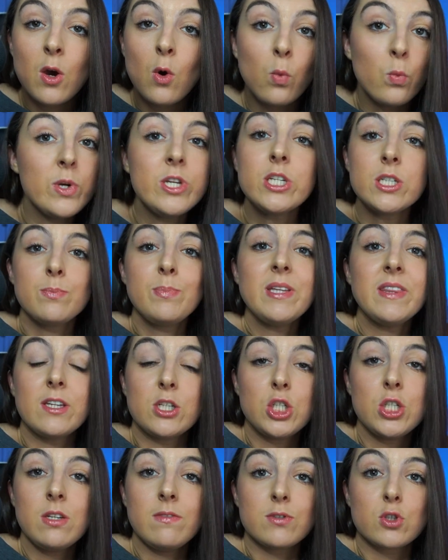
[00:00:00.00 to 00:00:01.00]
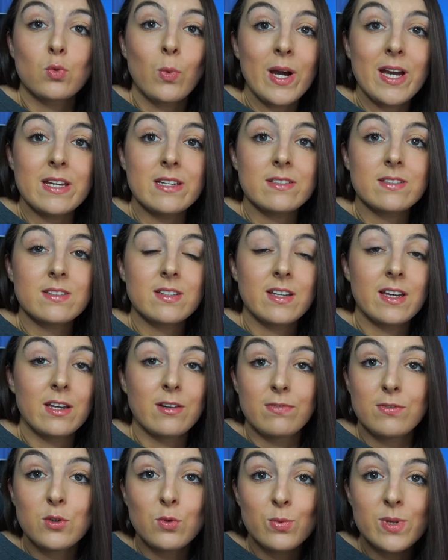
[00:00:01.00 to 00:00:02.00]
We just beat the Chiefs twice in a
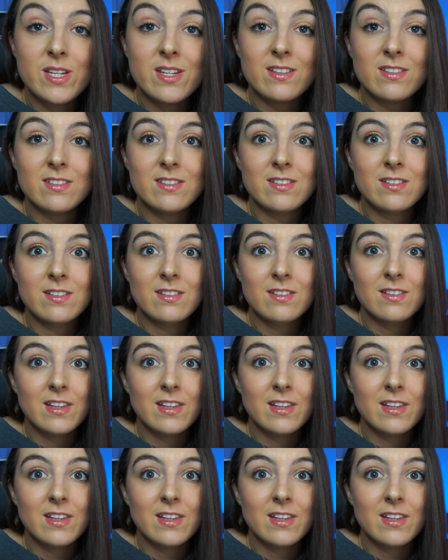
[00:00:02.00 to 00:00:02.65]
few weeks.